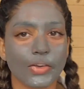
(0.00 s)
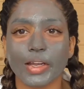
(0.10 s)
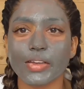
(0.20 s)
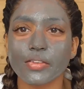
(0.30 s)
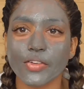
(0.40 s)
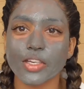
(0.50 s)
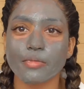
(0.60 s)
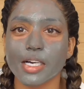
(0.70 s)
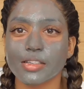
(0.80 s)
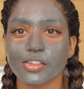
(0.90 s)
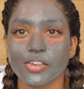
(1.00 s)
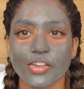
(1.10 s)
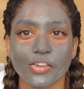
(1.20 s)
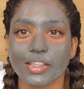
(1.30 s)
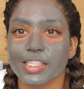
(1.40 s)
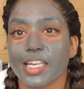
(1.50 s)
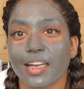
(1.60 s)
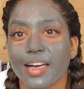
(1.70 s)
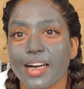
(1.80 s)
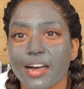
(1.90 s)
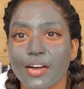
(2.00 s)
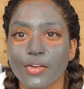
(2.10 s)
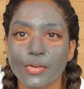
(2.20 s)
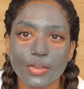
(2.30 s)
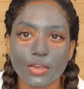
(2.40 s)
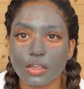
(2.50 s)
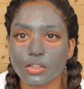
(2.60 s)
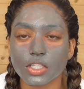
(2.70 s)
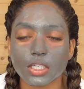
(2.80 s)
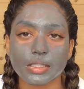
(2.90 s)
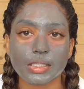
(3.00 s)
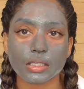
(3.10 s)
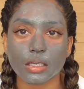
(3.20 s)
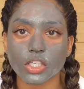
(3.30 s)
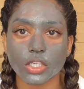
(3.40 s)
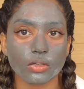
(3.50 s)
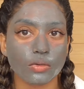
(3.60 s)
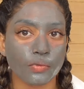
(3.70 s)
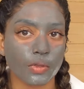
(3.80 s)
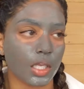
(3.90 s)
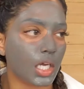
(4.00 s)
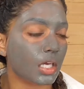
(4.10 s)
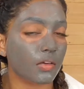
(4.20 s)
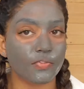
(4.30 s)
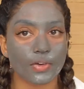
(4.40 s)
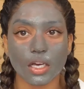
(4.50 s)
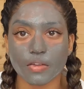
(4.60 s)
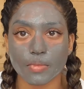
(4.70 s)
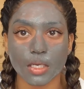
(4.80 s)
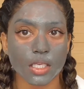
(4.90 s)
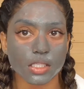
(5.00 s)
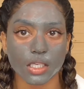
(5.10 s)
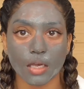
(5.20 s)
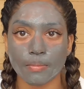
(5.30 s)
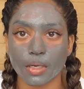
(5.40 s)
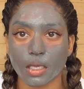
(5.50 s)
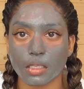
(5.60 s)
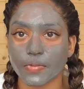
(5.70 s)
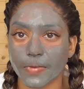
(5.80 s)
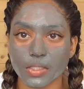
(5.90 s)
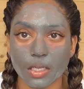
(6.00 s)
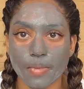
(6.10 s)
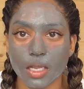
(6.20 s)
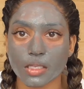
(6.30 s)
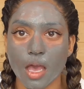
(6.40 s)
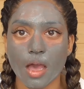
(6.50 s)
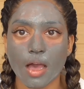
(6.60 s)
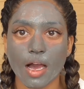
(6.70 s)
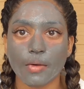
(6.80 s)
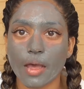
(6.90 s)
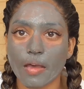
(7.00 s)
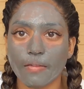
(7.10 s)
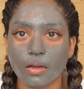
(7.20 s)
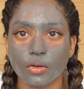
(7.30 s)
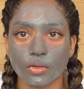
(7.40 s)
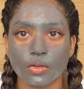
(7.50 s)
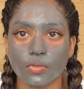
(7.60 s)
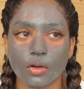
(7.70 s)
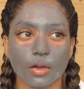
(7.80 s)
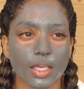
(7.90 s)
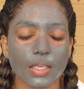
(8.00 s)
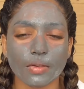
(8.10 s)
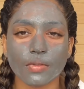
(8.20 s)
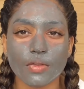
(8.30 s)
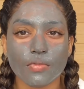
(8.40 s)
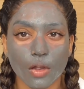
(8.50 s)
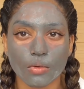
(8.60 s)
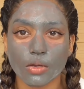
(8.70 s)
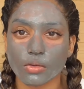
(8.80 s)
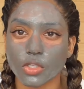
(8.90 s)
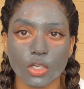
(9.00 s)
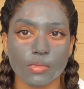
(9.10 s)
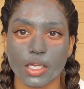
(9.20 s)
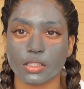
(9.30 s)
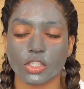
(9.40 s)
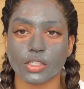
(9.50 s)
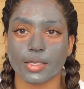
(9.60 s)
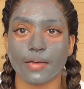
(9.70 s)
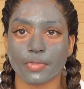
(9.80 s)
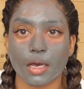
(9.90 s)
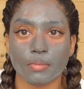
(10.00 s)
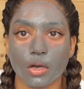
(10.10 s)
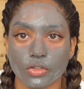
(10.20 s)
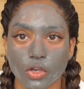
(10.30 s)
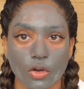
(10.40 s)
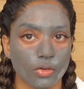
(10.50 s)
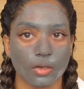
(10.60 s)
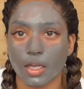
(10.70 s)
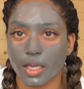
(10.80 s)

So now you've got your mask on, you can chill out, you can just chill for like 5 minutes, 10 minutes, 15 minutes, however long you've got. Even if you've only got 2 minutes to just have that mask on,